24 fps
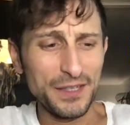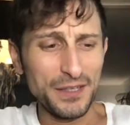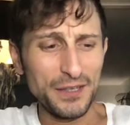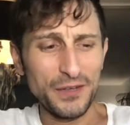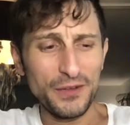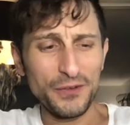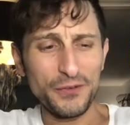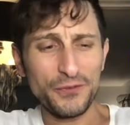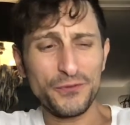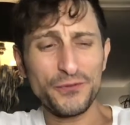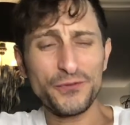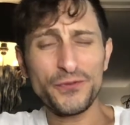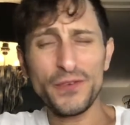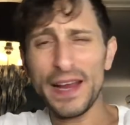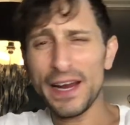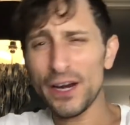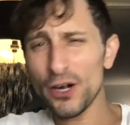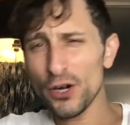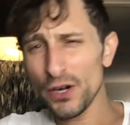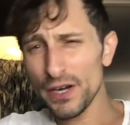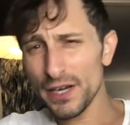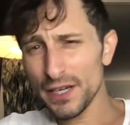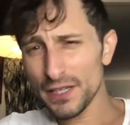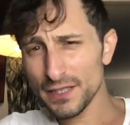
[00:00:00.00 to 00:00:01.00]

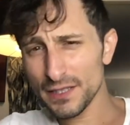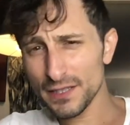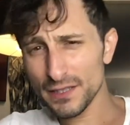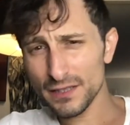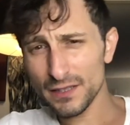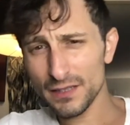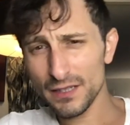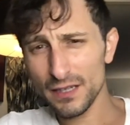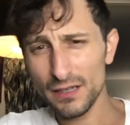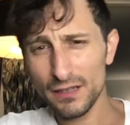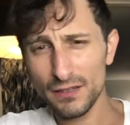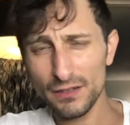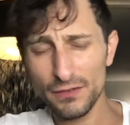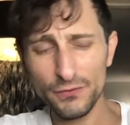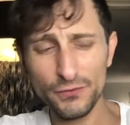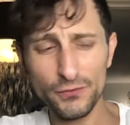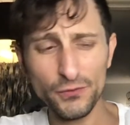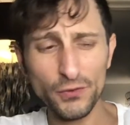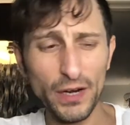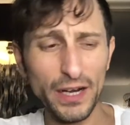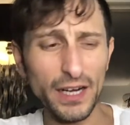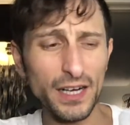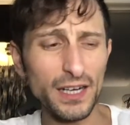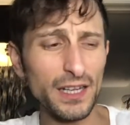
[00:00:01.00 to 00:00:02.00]
fairness,
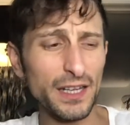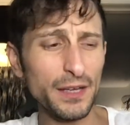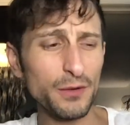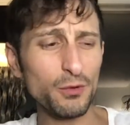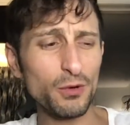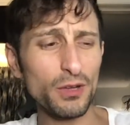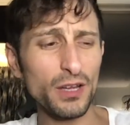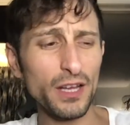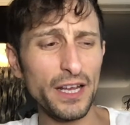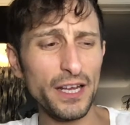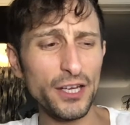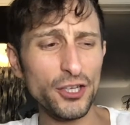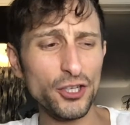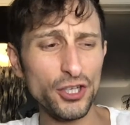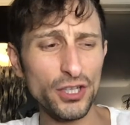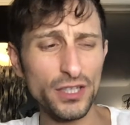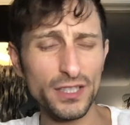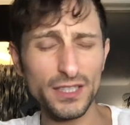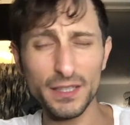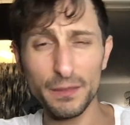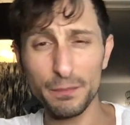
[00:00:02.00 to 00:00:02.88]
friendly relations,